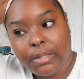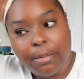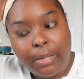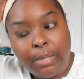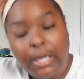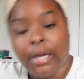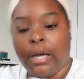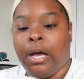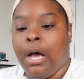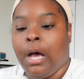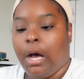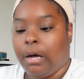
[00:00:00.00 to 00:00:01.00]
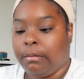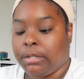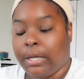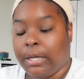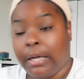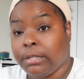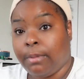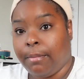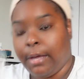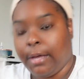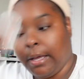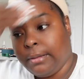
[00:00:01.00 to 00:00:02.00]
But yeah, so that's
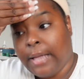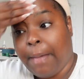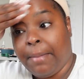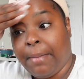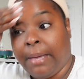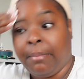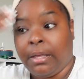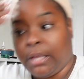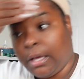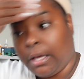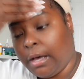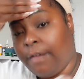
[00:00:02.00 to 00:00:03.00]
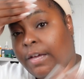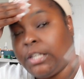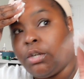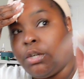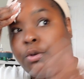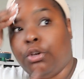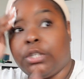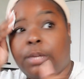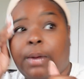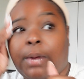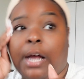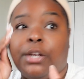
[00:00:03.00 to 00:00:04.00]
what that made me think of. And so usually
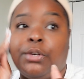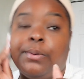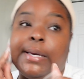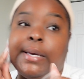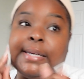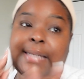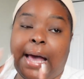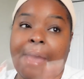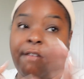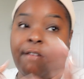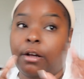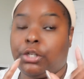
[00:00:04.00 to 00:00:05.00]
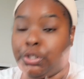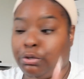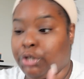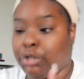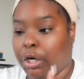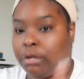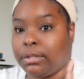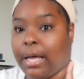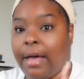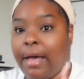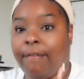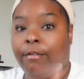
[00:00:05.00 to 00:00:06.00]
what I do is I have 2 journals. I
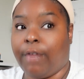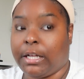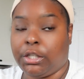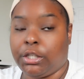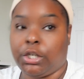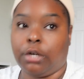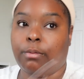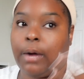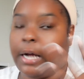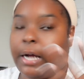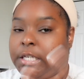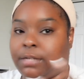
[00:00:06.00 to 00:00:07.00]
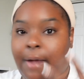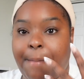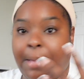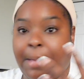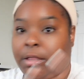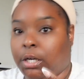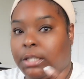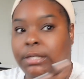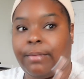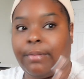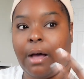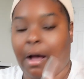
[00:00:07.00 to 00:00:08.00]
have a regular journal where I just write my thoughts
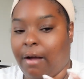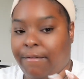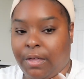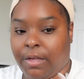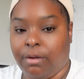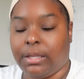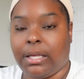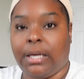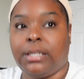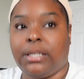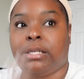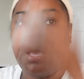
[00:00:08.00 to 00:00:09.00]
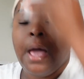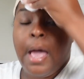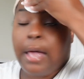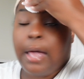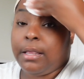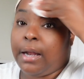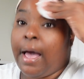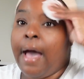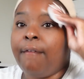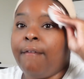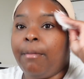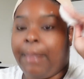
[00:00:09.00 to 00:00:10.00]
about how I feel and things. And then I
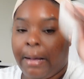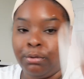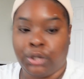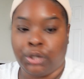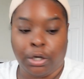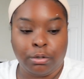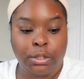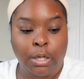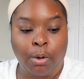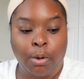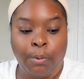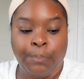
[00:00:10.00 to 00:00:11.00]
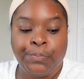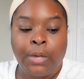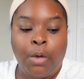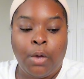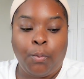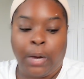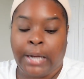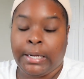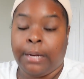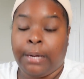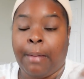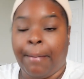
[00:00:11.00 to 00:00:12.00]
have a Bible journal. So what I
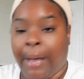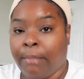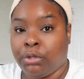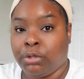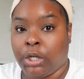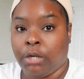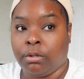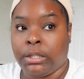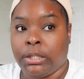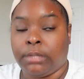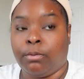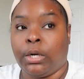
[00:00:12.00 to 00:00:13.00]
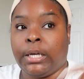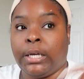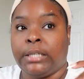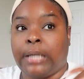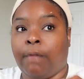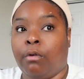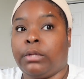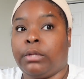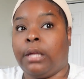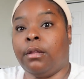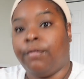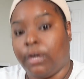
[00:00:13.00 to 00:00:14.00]
did in my Bible journal this morning is I wrote
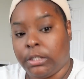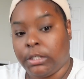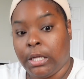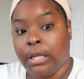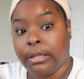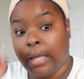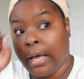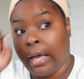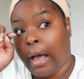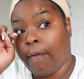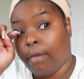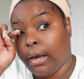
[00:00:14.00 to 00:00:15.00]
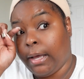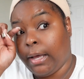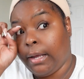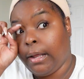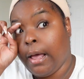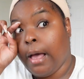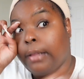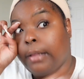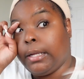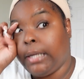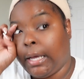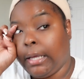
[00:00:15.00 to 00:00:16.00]
down the verse that I read, the
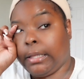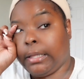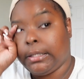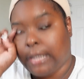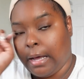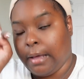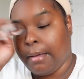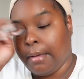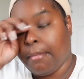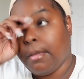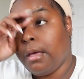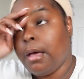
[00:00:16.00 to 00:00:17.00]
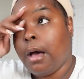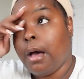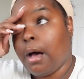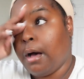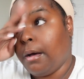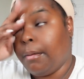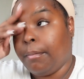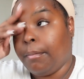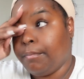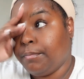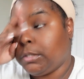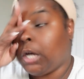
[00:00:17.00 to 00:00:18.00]
date and the time.
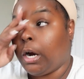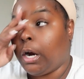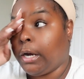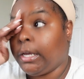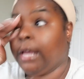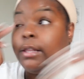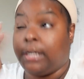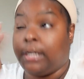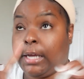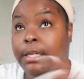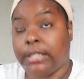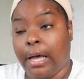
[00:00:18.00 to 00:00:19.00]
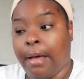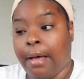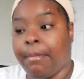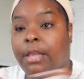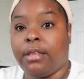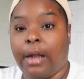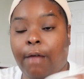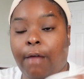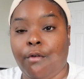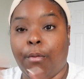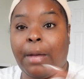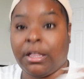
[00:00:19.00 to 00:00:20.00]
The date and the time. And then I
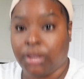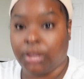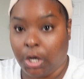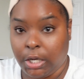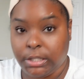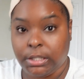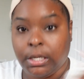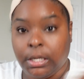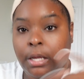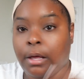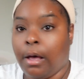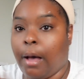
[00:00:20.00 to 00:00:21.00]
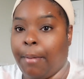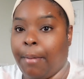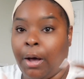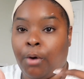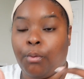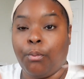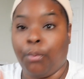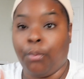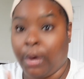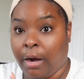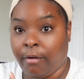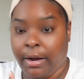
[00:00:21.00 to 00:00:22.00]
wrote my thoughts about what
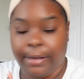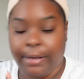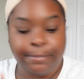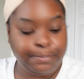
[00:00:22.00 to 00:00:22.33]
I read.